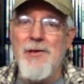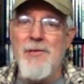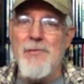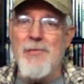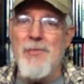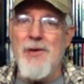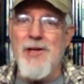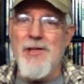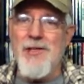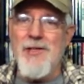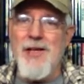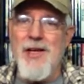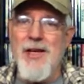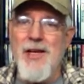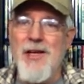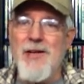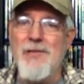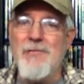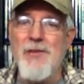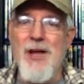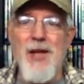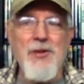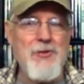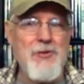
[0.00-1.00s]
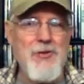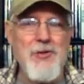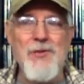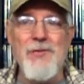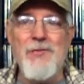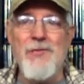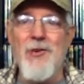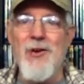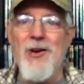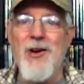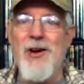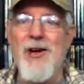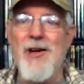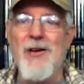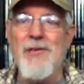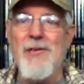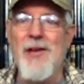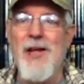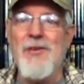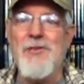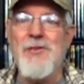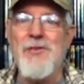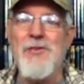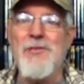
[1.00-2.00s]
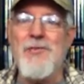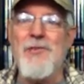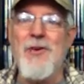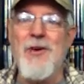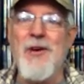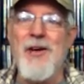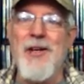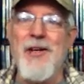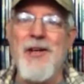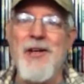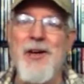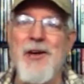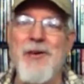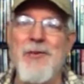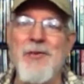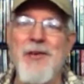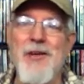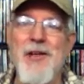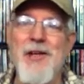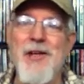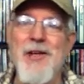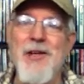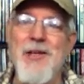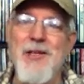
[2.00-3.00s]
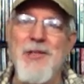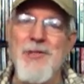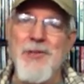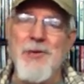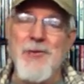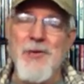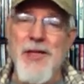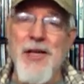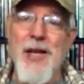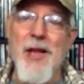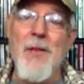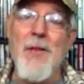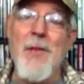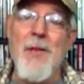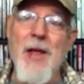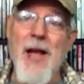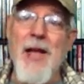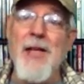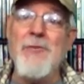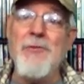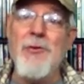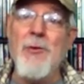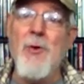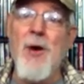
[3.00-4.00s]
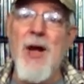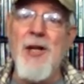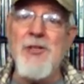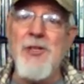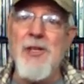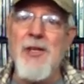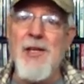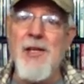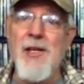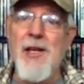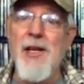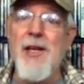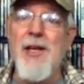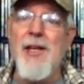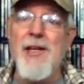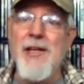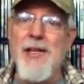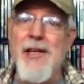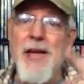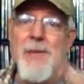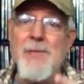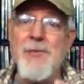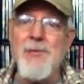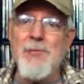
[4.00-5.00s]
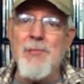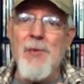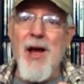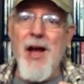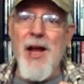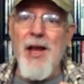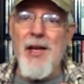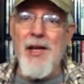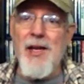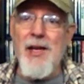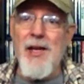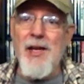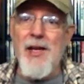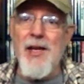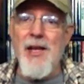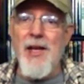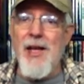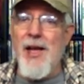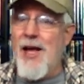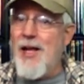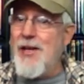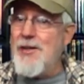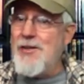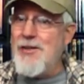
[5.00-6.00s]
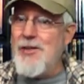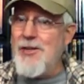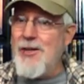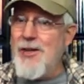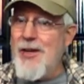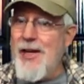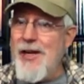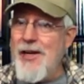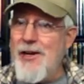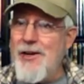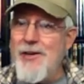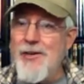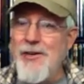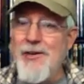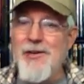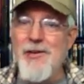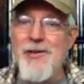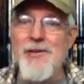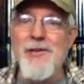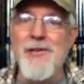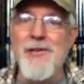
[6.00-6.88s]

but uh, not too far, not too far to go. So again, thanks for watching. Keep smiling. Until later.